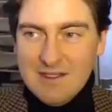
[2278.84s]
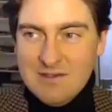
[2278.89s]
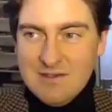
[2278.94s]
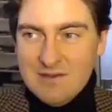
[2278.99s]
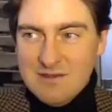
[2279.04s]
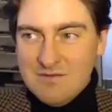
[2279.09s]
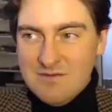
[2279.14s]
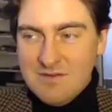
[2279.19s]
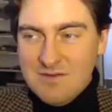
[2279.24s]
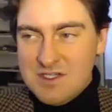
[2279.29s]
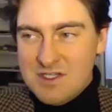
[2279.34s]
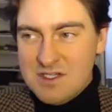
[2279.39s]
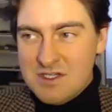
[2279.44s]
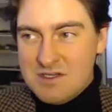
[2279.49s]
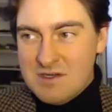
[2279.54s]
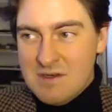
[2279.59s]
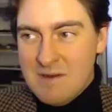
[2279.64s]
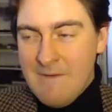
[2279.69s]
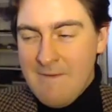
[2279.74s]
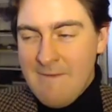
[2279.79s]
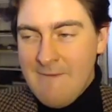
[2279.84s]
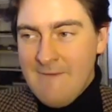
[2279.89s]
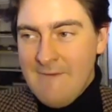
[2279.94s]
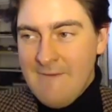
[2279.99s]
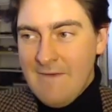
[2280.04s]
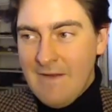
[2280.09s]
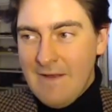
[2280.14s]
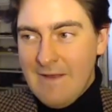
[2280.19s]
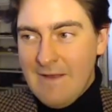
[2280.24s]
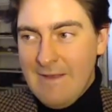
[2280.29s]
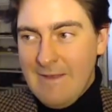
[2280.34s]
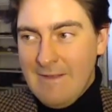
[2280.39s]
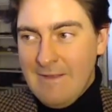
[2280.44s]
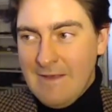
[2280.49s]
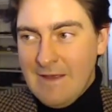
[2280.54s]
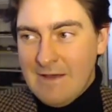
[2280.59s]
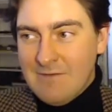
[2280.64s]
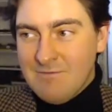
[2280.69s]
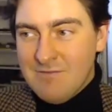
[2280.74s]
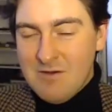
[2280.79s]
to envision
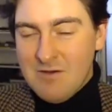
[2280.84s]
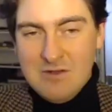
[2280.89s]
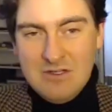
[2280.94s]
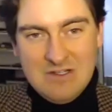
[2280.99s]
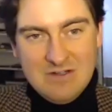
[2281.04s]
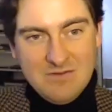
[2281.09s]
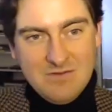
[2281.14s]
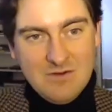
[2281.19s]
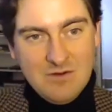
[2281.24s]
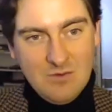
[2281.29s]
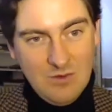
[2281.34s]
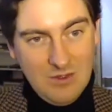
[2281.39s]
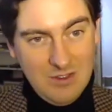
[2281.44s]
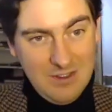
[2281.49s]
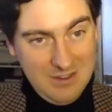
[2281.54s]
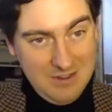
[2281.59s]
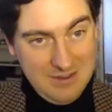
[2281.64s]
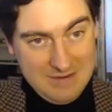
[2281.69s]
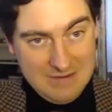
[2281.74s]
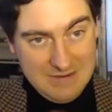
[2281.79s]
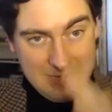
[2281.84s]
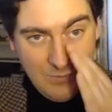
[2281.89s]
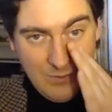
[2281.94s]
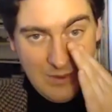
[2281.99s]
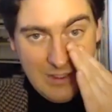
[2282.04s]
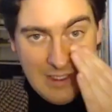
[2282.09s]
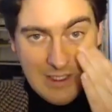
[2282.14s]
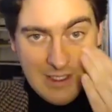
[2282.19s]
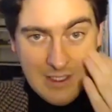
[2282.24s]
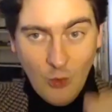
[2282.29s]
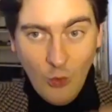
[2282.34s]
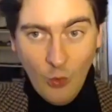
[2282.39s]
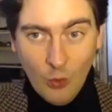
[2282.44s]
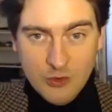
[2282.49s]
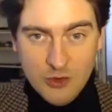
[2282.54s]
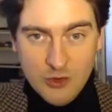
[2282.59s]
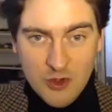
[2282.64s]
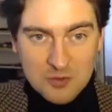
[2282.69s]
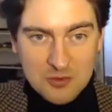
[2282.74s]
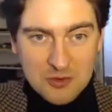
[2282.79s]
a very different world where
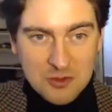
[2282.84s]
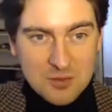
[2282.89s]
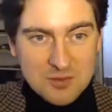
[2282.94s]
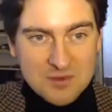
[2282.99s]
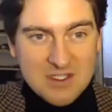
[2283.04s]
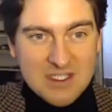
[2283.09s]
otium cum